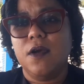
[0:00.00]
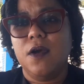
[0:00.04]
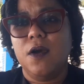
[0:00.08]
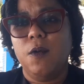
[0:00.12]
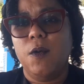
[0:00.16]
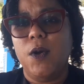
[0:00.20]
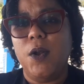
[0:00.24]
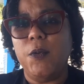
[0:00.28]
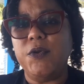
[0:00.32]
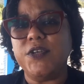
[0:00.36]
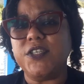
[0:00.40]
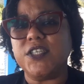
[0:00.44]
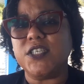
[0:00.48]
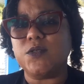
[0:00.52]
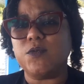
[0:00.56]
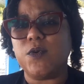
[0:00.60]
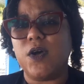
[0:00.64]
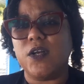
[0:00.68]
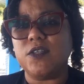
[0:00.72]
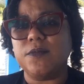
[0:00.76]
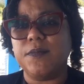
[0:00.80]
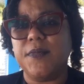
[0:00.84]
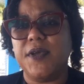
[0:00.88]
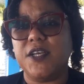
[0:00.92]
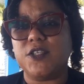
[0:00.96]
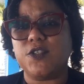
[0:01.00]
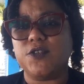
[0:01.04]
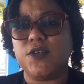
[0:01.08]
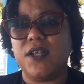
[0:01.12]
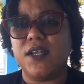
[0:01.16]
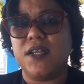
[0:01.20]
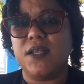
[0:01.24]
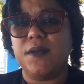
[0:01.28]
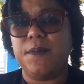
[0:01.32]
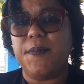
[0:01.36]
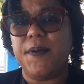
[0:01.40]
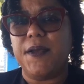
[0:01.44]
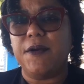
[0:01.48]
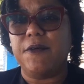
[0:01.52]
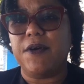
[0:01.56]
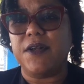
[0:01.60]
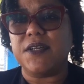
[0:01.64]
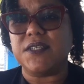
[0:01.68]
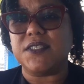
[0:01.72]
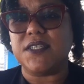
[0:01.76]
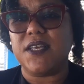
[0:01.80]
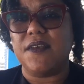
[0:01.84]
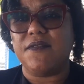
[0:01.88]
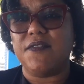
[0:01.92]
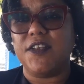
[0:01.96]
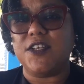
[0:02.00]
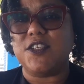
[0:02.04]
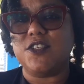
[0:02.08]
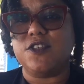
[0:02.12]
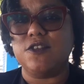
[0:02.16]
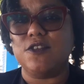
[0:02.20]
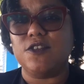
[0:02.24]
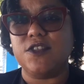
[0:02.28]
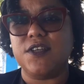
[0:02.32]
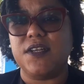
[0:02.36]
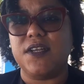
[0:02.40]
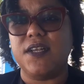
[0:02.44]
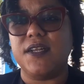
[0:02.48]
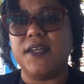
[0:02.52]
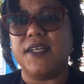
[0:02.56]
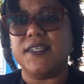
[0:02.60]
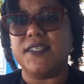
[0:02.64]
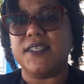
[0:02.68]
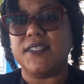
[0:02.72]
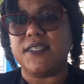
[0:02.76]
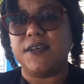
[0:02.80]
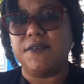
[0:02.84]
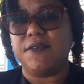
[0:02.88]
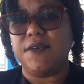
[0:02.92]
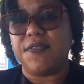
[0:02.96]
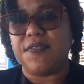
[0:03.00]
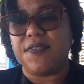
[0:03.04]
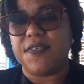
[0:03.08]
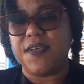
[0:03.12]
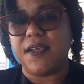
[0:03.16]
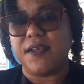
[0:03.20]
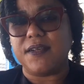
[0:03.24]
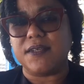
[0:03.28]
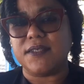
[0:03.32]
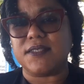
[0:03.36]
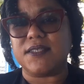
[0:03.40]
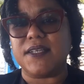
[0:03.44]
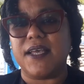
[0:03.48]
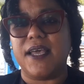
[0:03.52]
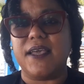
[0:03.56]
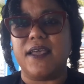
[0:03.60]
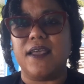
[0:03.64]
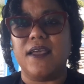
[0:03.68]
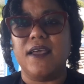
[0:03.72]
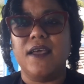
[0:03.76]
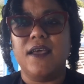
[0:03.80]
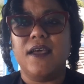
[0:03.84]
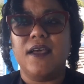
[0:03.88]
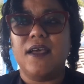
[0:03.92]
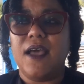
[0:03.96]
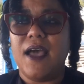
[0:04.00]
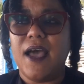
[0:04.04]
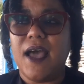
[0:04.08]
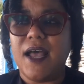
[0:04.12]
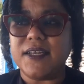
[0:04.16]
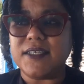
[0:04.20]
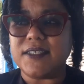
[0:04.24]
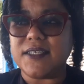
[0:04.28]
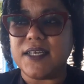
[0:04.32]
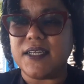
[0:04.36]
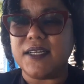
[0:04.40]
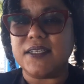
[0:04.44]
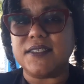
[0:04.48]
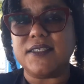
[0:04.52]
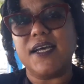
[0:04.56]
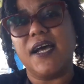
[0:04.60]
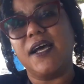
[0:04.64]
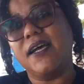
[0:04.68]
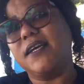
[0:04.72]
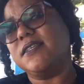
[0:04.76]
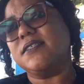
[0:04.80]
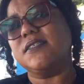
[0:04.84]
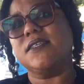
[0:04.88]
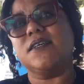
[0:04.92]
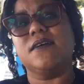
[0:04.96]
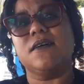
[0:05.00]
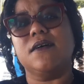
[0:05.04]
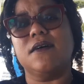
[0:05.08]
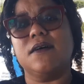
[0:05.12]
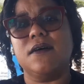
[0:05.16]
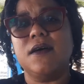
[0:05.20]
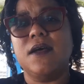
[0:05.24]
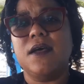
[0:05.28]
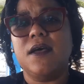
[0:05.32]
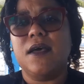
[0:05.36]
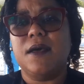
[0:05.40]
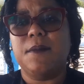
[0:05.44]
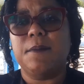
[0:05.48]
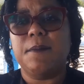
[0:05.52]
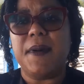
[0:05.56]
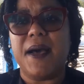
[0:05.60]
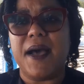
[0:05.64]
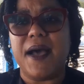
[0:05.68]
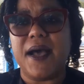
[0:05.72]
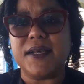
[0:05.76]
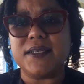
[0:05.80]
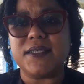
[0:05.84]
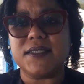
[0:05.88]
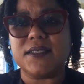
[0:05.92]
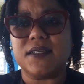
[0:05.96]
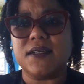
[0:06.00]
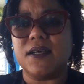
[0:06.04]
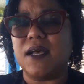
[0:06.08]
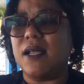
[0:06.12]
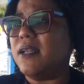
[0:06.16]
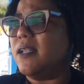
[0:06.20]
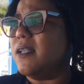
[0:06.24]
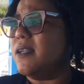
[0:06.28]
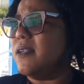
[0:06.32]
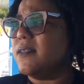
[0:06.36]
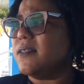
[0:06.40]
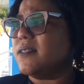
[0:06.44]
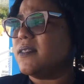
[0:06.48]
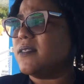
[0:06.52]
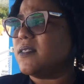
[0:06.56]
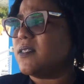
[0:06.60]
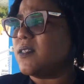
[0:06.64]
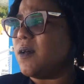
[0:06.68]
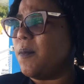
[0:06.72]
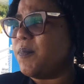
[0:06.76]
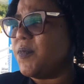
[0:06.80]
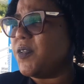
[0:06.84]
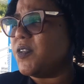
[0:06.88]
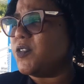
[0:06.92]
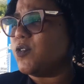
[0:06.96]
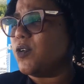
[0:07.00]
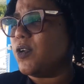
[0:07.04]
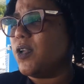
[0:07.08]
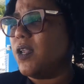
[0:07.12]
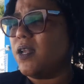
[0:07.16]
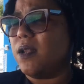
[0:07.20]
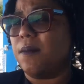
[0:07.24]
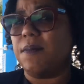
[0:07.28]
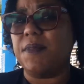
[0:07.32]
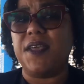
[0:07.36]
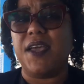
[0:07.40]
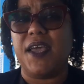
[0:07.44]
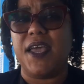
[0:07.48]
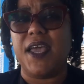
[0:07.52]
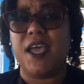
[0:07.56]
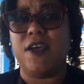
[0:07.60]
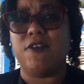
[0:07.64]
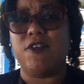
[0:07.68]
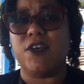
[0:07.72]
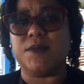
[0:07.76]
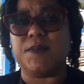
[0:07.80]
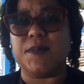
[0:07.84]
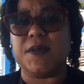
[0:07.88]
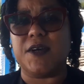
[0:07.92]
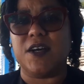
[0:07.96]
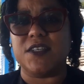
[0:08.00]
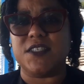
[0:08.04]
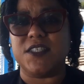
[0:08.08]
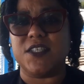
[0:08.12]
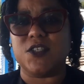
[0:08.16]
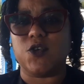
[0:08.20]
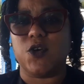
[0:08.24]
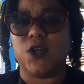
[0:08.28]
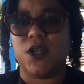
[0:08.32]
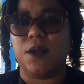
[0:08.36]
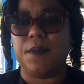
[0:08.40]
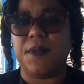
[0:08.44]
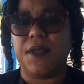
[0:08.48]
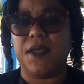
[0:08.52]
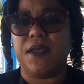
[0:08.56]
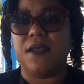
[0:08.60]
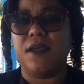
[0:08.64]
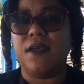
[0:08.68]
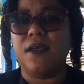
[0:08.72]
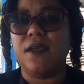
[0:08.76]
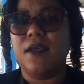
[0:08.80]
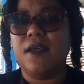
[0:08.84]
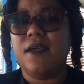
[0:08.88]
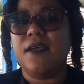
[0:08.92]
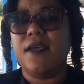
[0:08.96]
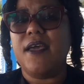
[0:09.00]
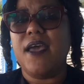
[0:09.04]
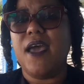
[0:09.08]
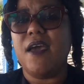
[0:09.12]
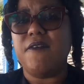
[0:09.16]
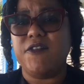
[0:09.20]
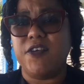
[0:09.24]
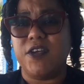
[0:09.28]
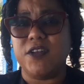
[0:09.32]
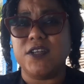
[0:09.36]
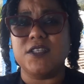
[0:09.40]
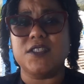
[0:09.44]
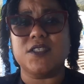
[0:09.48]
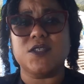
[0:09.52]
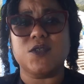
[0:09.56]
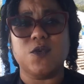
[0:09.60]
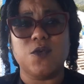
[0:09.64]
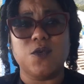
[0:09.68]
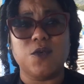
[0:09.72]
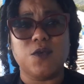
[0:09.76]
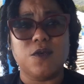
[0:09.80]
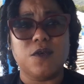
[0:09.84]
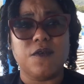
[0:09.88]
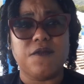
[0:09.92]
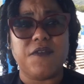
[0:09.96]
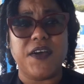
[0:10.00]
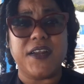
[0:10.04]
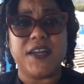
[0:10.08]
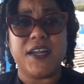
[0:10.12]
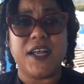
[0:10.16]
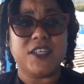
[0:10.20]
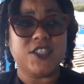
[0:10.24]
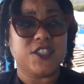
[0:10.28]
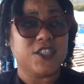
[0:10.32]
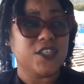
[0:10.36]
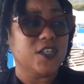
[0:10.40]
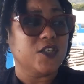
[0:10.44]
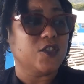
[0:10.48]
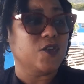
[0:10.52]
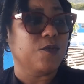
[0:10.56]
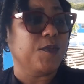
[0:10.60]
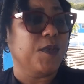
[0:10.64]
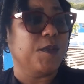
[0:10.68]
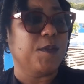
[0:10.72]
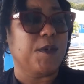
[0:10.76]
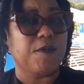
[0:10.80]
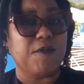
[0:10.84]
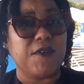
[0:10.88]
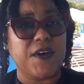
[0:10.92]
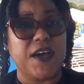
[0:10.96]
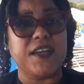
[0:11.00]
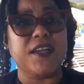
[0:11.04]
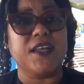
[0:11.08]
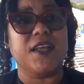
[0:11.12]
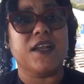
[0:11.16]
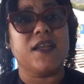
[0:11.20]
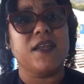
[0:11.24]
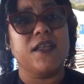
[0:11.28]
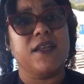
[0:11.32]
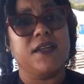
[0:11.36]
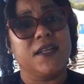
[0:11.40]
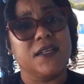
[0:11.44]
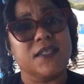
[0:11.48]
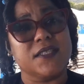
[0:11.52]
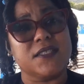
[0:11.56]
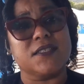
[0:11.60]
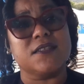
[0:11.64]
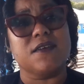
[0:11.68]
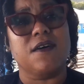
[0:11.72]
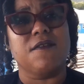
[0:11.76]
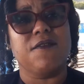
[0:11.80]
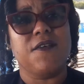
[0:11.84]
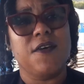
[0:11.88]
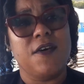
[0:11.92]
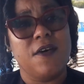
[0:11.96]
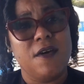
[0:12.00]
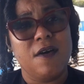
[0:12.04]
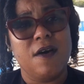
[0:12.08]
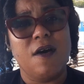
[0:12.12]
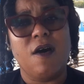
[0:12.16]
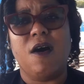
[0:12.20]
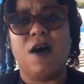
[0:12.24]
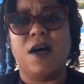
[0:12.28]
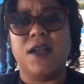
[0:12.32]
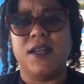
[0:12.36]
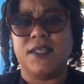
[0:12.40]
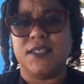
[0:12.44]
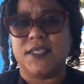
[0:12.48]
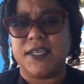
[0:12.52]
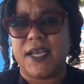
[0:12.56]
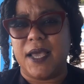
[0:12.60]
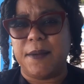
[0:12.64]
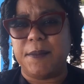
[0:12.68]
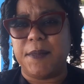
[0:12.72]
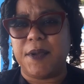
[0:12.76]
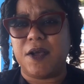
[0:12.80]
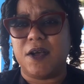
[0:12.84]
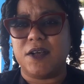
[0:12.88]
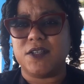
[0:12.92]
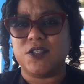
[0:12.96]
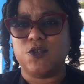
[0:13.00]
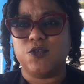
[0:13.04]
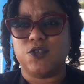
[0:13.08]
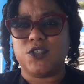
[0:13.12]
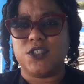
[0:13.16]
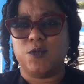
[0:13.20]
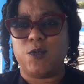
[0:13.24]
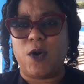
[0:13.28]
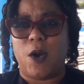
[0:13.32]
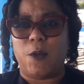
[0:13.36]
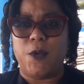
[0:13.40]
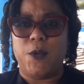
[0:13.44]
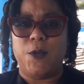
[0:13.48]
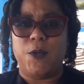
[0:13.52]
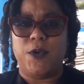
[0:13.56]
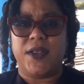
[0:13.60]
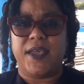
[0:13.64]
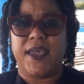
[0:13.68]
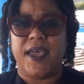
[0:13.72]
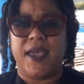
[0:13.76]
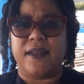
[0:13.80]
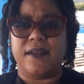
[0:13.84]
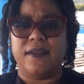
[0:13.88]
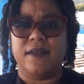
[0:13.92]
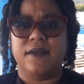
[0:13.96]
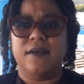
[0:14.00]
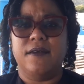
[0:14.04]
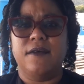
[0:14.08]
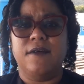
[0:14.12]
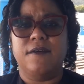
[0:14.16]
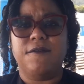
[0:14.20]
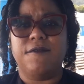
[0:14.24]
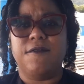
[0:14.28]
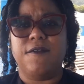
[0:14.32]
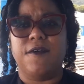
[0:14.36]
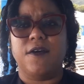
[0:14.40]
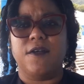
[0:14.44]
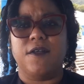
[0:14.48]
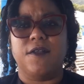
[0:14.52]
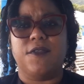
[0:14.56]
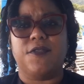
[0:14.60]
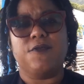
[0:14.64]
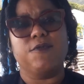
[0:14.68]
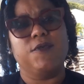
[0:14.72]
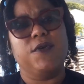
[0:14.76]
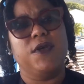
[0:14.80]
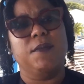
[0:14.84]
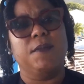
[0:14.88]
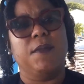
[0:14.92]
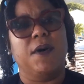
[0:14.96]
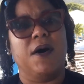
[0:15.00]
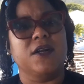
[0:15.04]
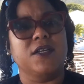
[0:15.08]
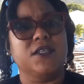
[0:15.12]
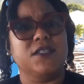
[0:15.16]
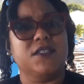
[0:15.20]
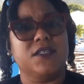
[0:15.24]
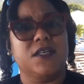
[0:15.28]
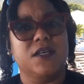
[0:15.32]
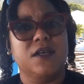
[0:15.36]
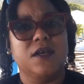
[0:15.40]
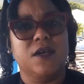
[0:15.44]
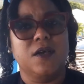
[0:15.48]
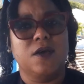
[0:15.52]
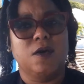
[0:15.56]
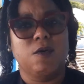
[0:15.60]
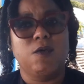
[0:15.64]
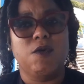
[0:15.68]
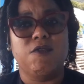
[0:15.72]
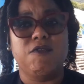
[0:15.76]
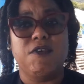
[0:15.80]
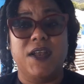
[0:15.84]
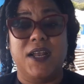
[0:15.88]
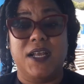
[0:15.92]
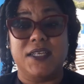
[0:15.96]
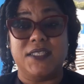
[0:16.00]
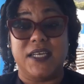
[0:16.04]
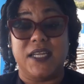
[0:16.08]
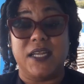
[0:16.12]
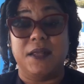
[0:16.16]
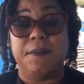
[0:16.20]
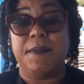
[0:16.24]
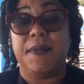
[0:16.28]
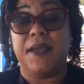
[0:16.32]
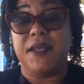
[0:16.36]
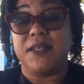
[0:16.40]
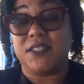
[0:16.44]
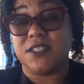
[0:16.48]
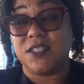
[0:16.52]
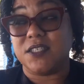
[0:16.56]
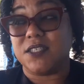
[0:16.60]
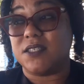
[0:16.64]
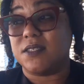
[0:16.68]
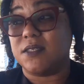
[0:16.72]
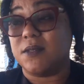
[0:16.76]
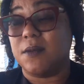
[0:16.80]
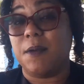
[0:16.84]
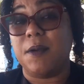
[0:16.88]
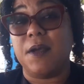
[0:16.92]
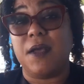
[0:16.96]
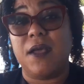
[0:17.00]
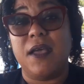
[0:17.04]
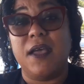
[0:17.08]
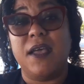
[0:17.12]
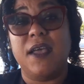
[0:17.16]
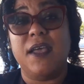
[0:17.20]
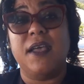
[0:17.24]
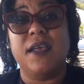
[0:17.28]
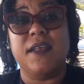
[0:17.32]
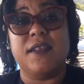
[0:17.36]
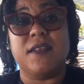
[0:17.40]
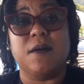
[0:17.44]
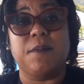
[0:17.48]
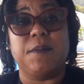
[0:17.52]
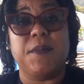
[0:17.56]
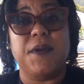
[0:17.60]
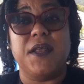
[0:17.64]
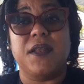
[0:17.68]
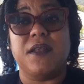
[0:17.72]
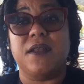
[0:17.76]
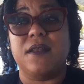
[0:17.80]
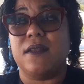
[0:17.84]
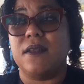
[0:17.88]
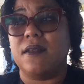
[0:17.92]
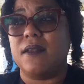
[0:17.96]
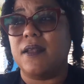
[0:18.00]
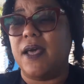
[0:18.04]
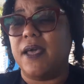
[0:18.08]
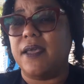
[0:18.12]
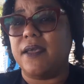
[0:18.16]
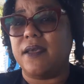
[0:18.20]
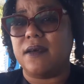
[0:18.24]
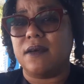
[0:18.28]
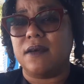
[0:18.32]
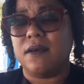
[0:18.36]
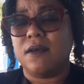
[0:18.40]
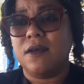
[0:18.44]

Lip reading: Well, we just want to make sure that the parents give the children the necessary things like hand sanitizer, mask, a little something to clean up their areas, because it's going to be heavy on the school financially to be providing cleaning stuff all the time, because usually what we will get for 3 months, we realize that it may just ease up in like